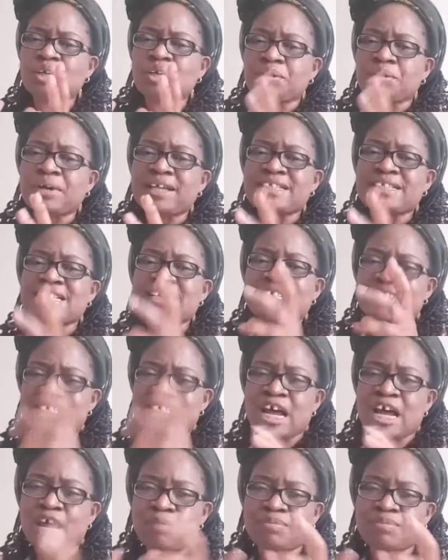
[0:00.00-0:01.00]
created
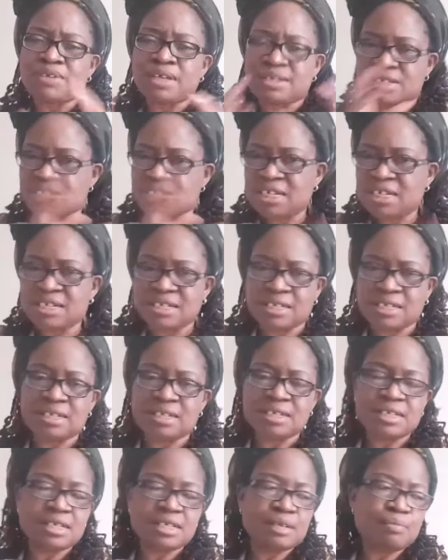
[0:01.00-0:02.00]
times and
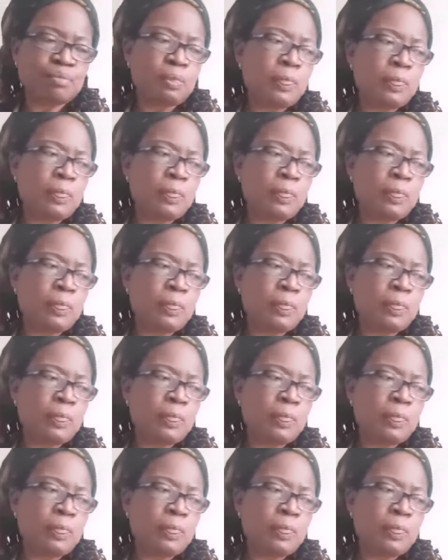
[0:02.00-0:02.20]
seasons.